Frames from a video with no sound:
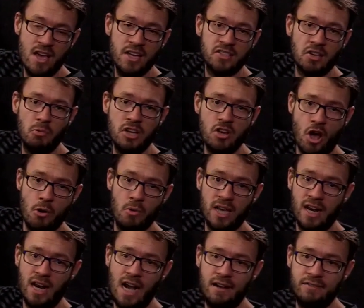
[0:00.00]
so we know we're
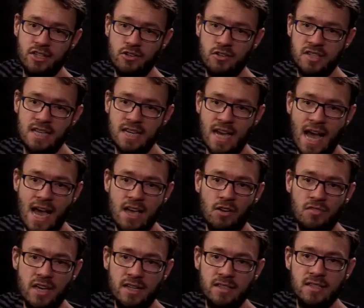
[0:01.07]
going to have to use the A
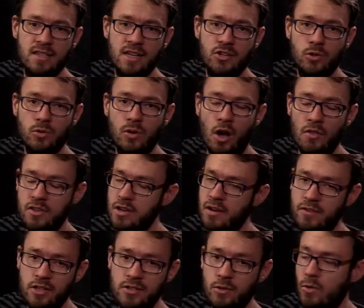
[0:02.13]
on the
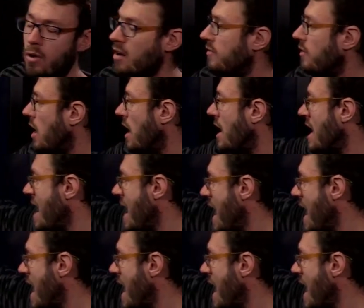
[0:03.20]
universal quantifier,